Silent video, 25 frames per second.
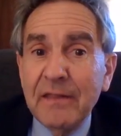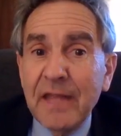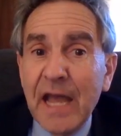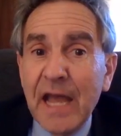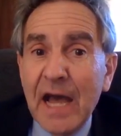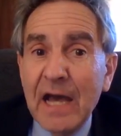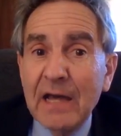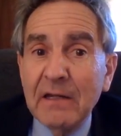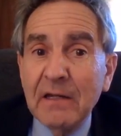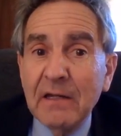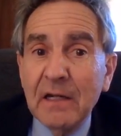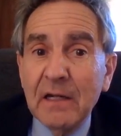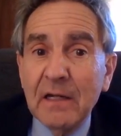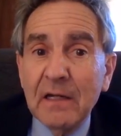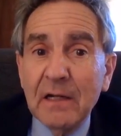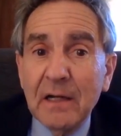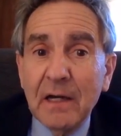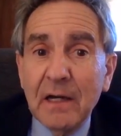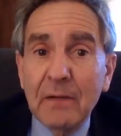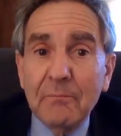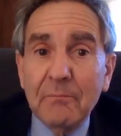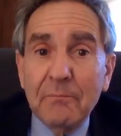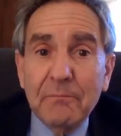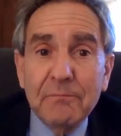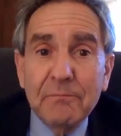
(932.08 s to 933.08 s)
that
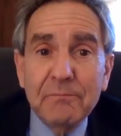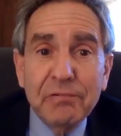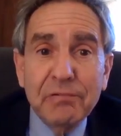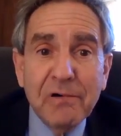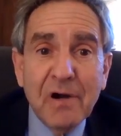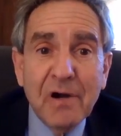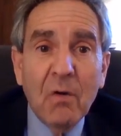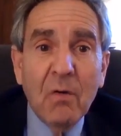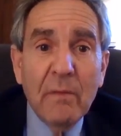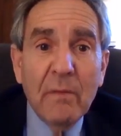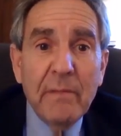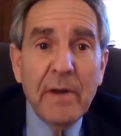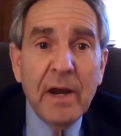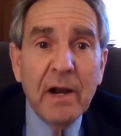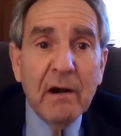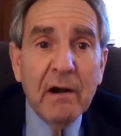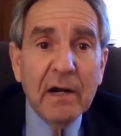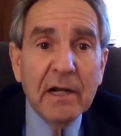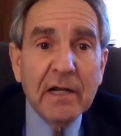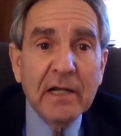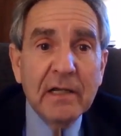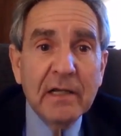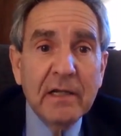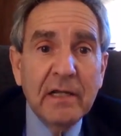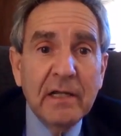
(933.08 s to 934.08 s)
a
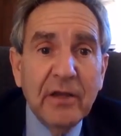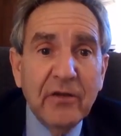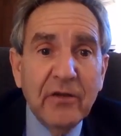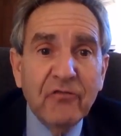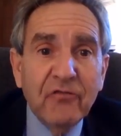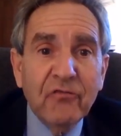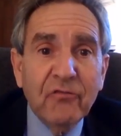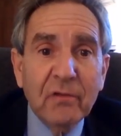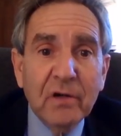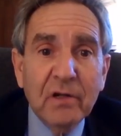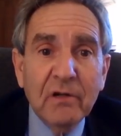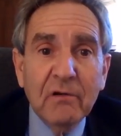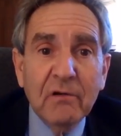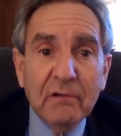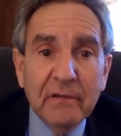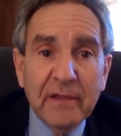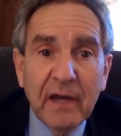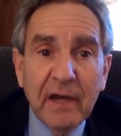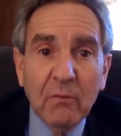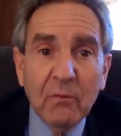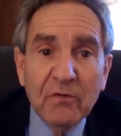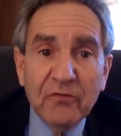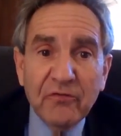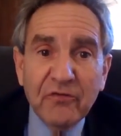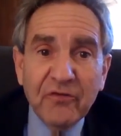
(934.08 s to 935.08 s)
pro-American Israel
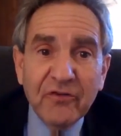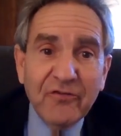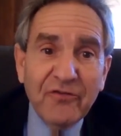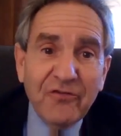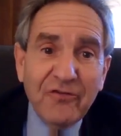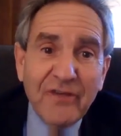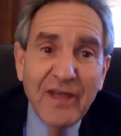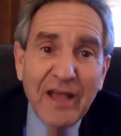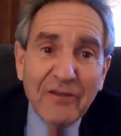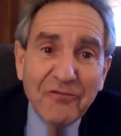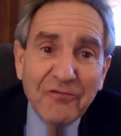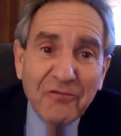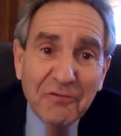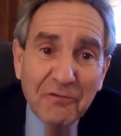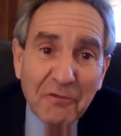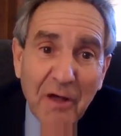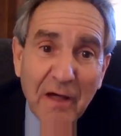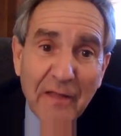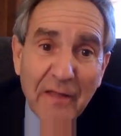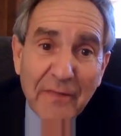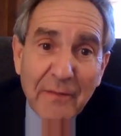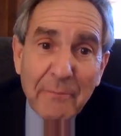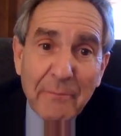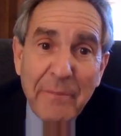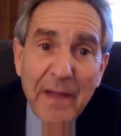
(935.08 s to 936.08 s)
that was
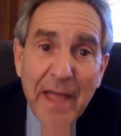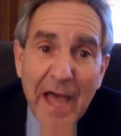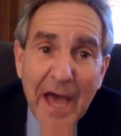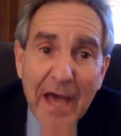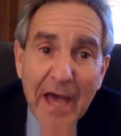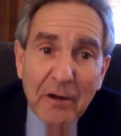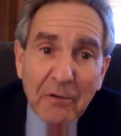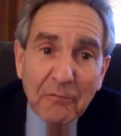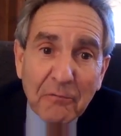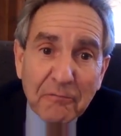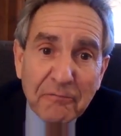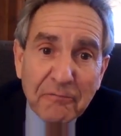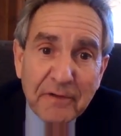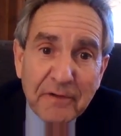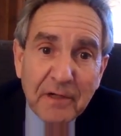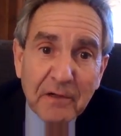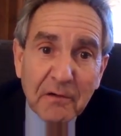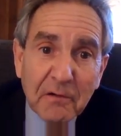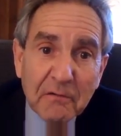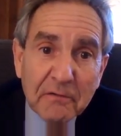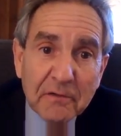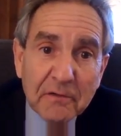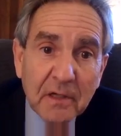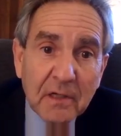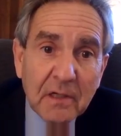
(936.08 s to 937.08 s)
successful on the
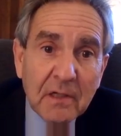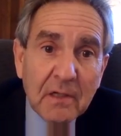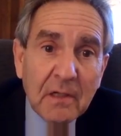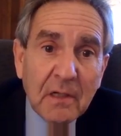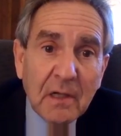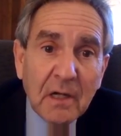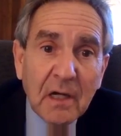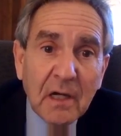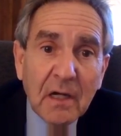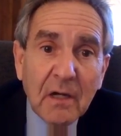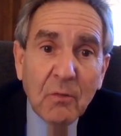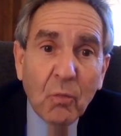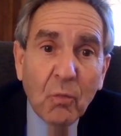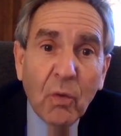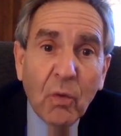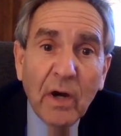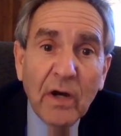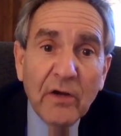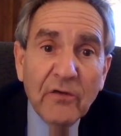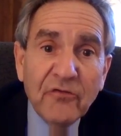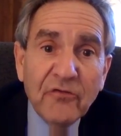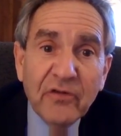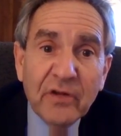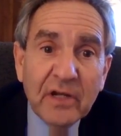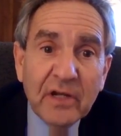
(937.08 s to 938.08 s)
battlefield
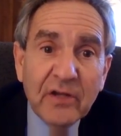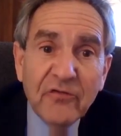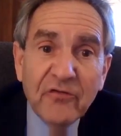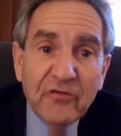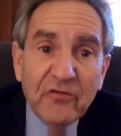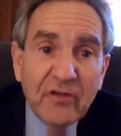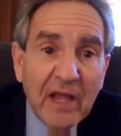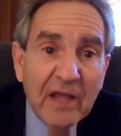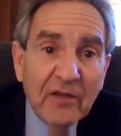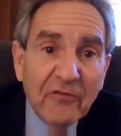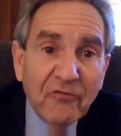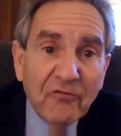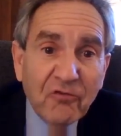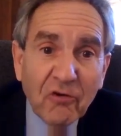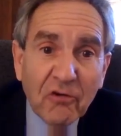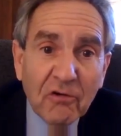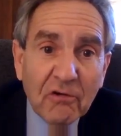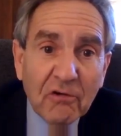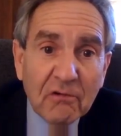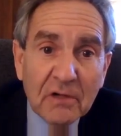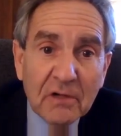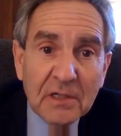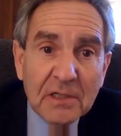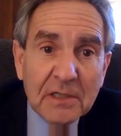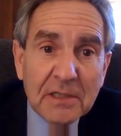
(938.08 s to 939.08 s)
was an
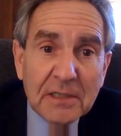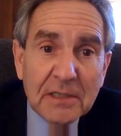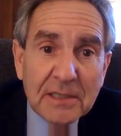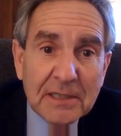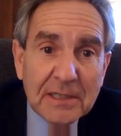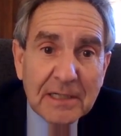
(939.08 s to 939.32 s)
essential